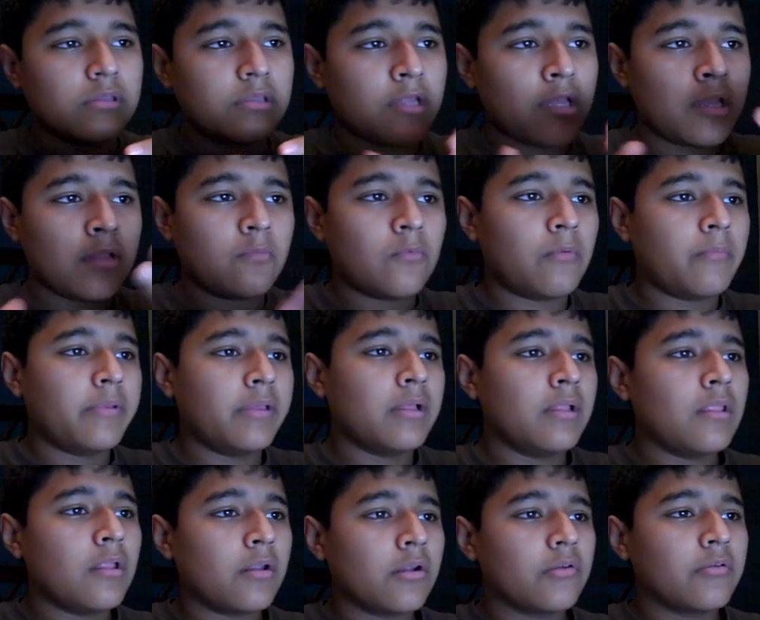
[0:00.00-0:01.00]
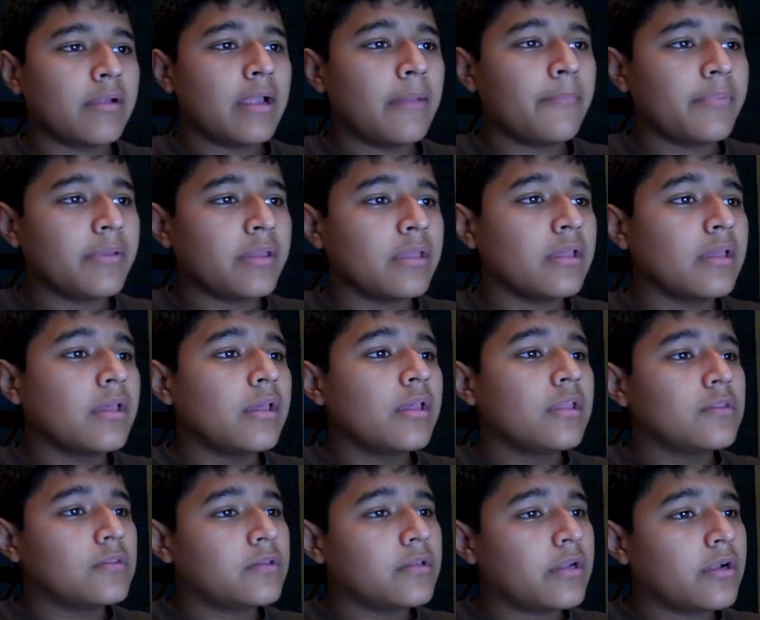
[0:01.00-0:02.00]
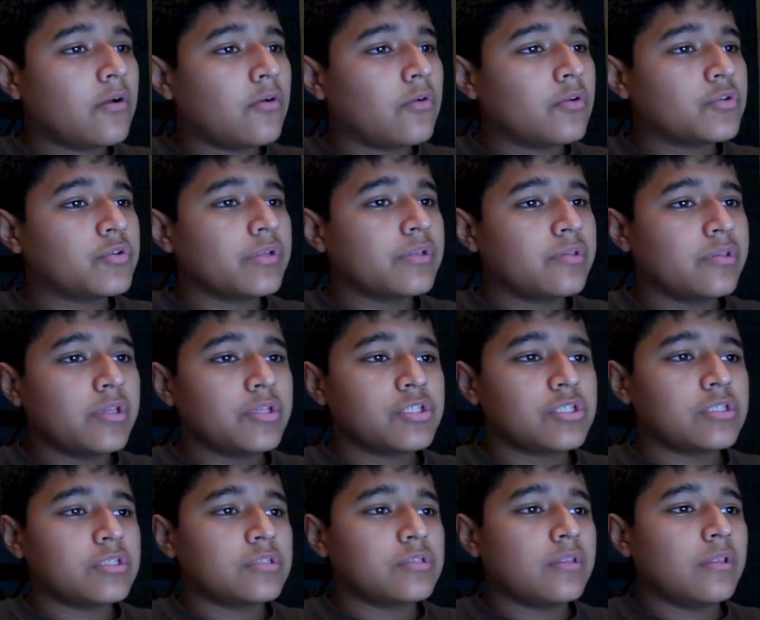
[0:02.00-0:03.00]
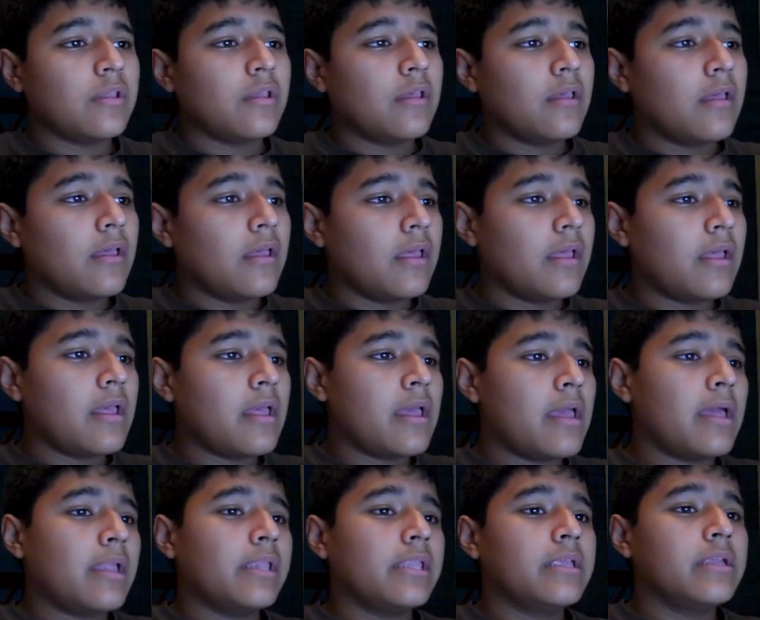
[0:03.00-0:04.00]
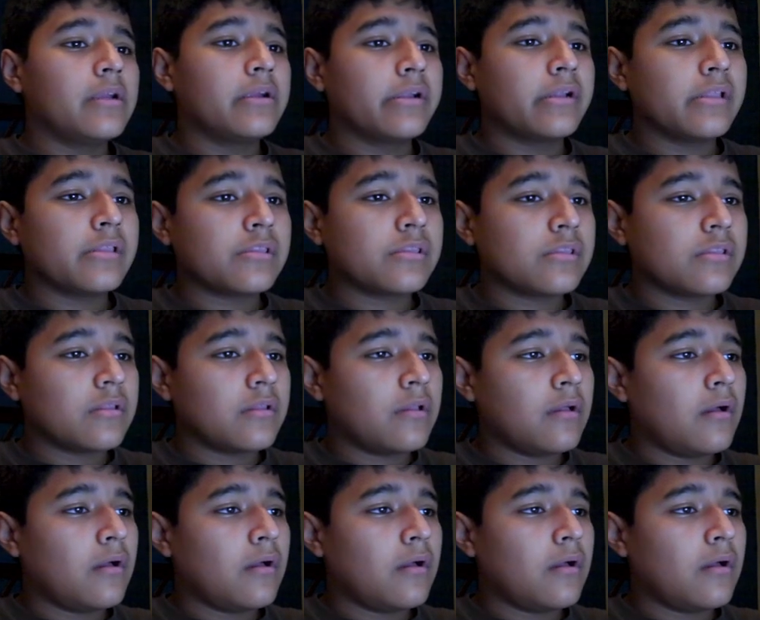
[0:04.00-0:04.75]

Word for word: That will be a lot of crappy. You gotta go to transitions, and here it is.